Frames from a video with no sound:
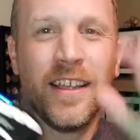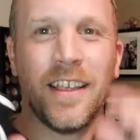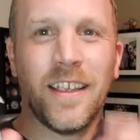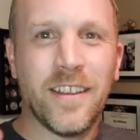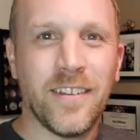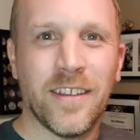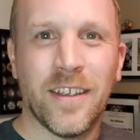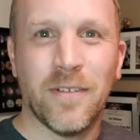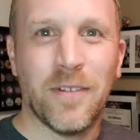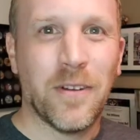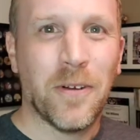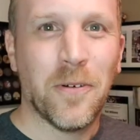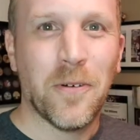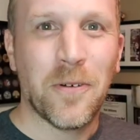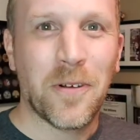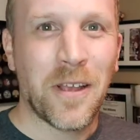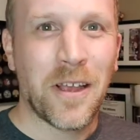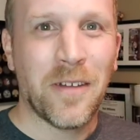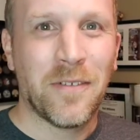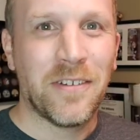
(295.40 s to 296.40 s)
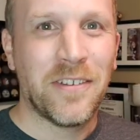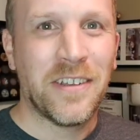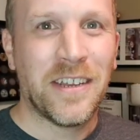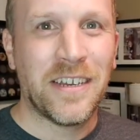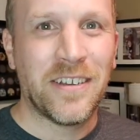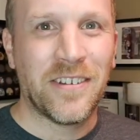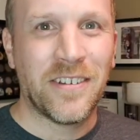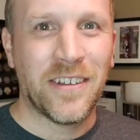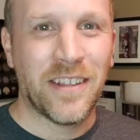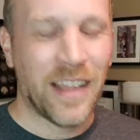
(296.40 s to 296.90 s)
He's having a whole
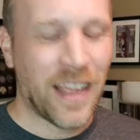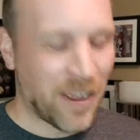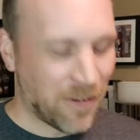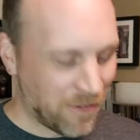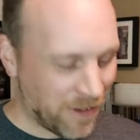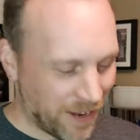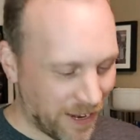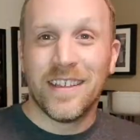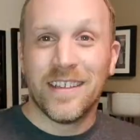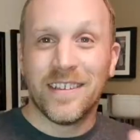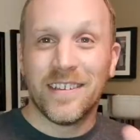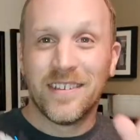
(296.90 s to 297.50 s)
conversation on that one.